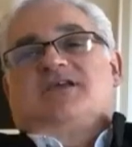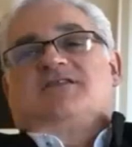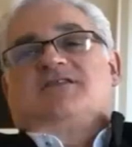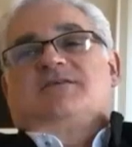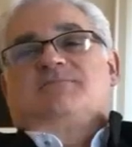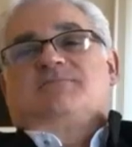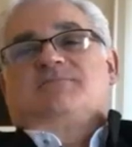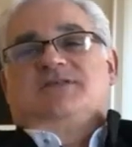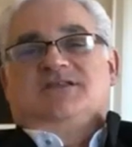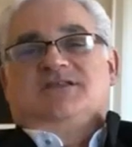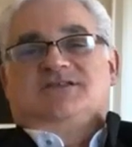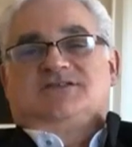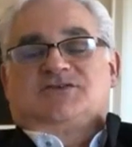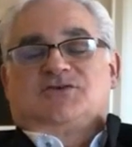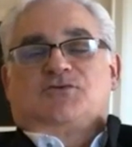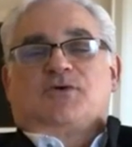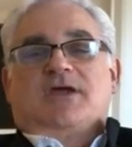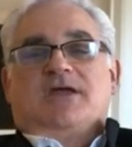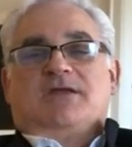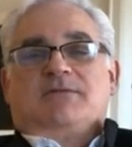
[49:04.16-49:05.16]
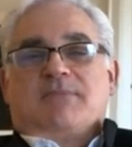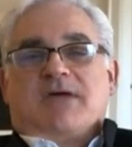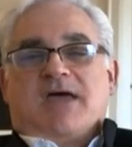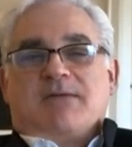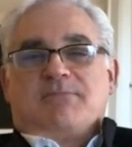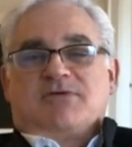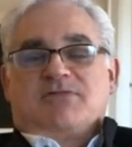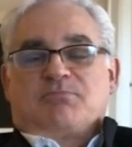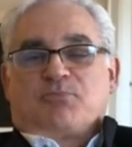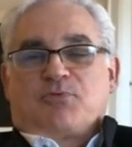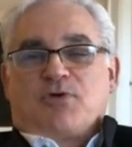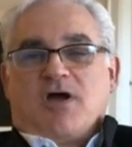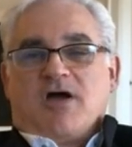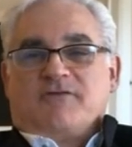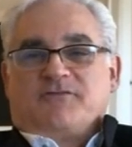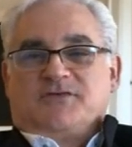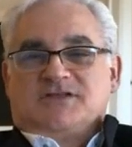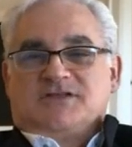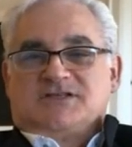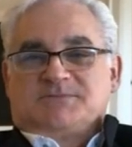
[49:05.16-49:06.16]
of them in these great mammoth
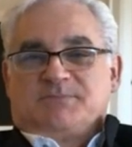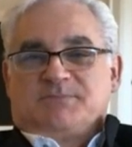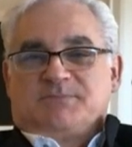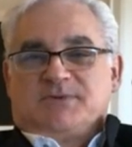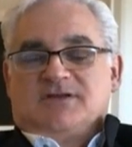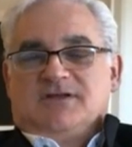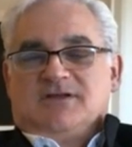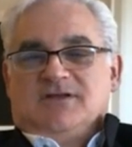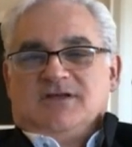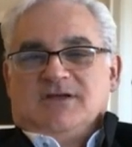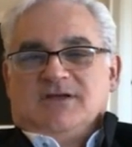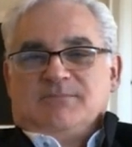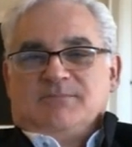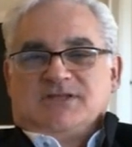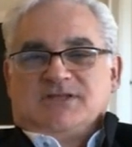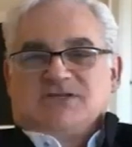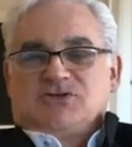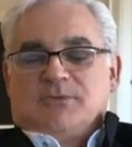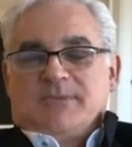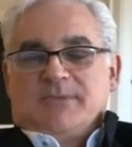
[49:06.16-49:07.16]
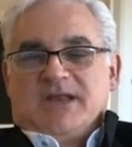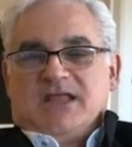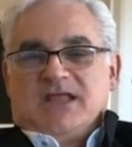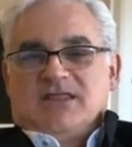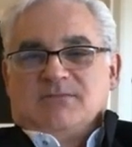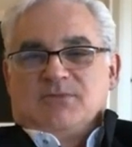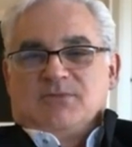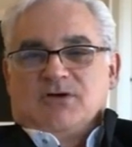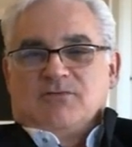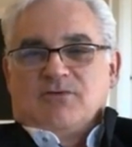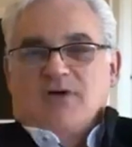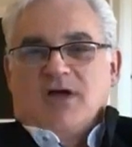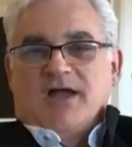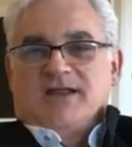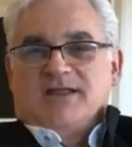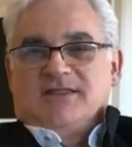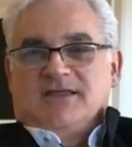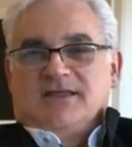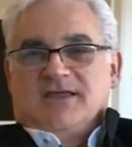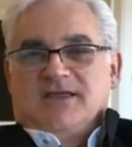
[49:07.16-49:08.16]
profits, but so many of them are
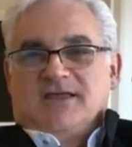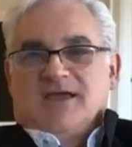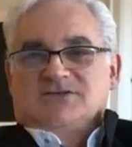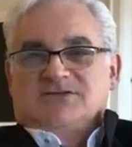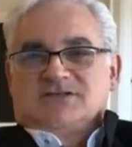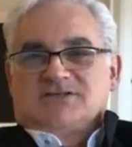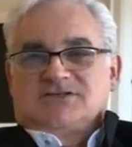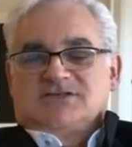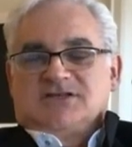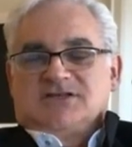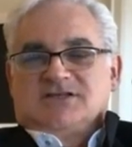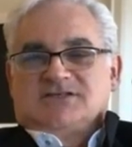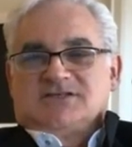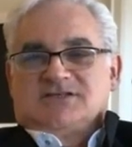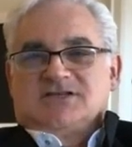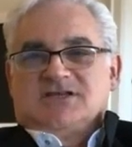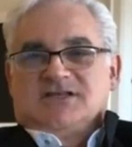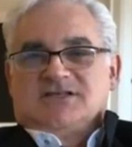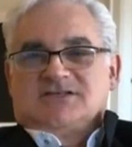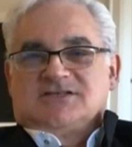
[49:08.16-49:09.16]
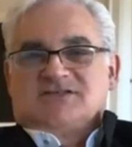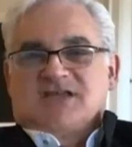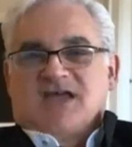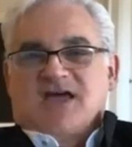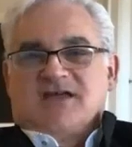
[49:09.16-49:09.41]
riding the edge. It's sad.